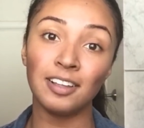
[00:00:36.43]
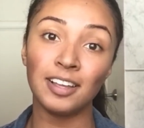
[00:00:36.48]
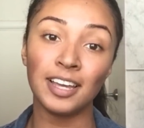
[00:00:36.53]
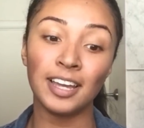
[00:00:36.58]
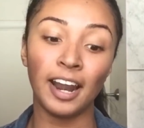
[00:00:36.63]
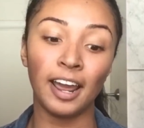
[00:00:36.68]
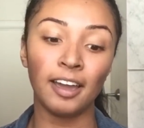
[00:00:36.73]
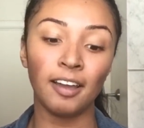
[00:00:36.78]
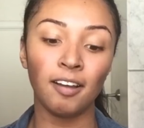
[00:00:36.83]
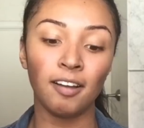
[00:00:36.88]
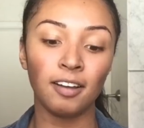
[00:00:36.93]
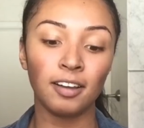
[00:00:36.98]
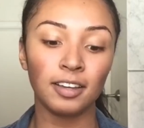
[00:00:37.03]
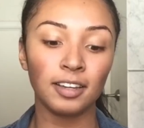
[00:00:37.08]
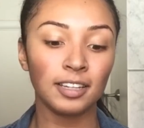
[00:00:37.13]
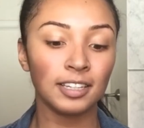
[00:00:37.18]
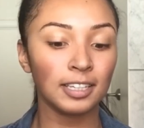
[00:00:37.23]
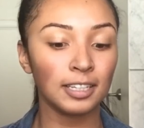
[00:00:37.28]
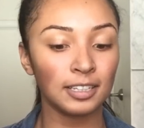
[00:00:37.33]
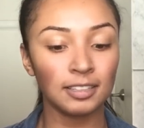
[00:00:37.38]
And
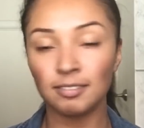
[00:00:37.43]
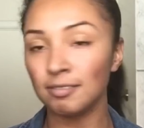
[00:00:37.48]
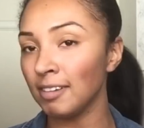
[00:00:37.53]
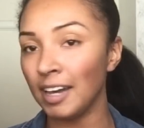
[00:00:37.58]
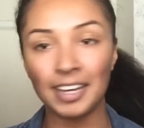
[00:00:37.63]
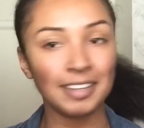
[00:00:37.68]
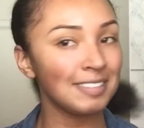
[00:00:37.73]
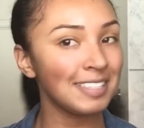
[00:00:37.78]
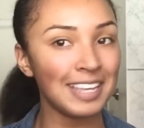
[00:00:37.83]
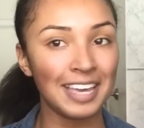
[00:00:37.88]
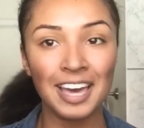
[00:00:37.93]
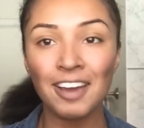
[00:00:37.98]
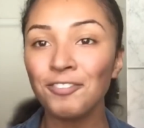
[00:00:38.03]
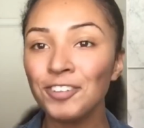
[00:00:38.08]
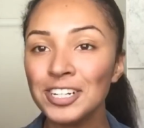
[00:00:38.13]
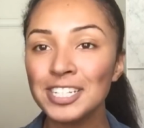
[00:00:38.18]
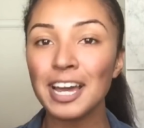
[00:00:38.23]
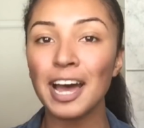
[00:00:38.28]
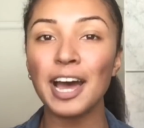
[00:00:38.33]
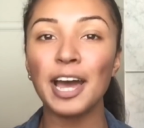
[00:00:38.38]
I say
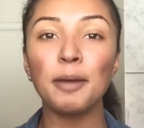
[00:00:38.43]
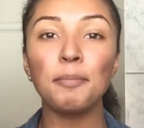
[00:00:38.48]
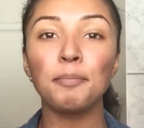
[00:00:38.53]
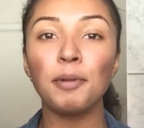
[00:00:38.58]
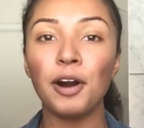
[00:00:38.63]
every time,